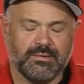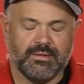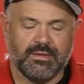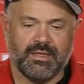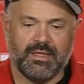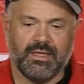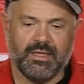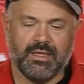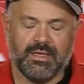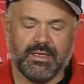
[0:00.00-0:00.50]

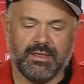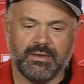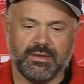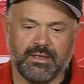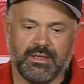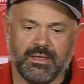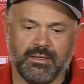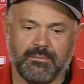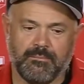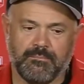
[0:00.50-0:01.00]
and
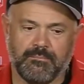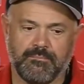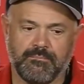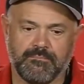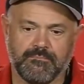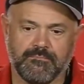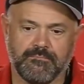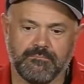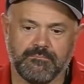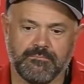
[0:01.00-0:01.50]
um,
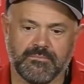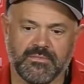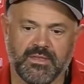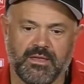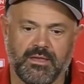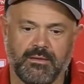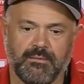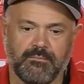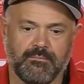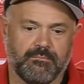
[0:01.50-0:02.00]

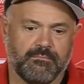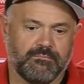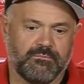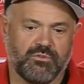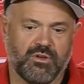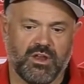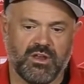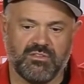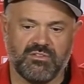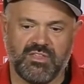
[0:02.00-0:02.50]
um,
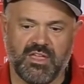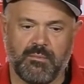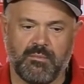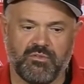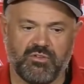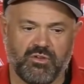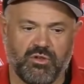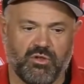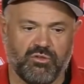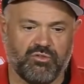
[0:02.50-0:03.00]
trying to
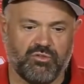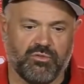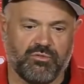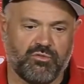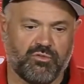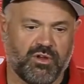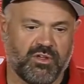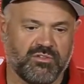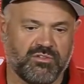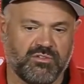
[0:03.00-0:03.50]
establish a culture of
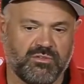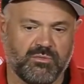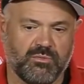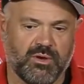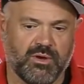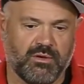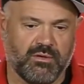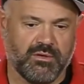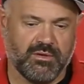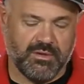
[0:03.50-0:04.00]
trust
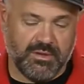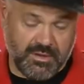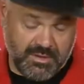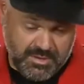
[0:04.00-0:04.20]
where